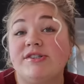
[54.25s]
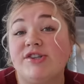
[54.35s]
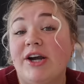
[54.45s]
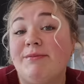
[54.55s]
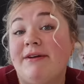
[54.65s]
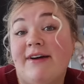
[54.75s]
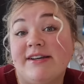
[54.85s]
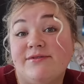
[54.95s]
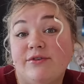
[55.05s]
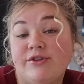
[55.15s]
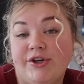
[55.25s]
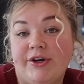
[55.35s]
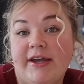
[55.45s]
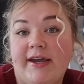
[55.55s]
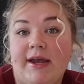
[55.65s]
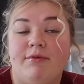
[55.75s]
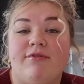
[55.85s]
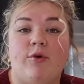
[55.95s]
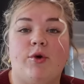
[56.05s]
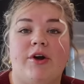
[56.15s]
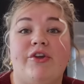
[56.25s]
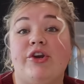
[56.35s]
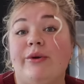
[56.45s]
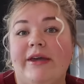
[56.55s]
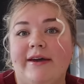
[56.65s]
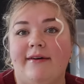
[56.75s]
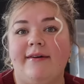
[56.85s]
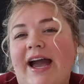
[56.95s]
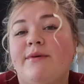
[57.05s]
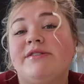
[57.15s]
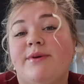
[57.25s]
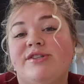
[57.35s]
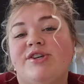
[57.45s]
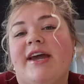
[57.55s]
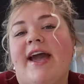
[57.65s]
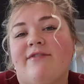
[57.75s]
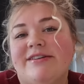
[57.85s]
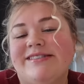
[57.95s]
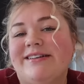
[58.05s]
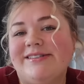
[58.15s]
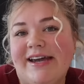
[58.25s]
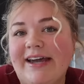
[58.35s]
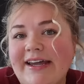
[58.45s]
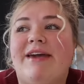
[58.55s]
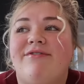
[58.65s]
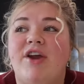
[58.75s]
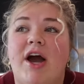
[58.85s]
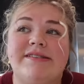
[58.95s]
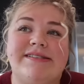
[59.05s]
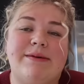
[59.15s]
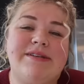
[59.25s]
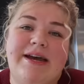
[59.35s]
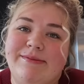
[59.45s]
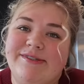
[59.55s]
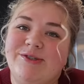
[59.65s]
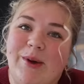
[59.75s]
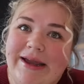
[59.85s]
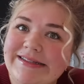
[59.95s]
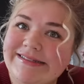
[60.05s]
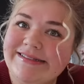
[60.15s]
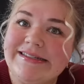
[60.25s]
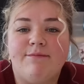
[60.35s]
starting my fast food journey and before the new year, I was binging every single day, if not sometimes twice.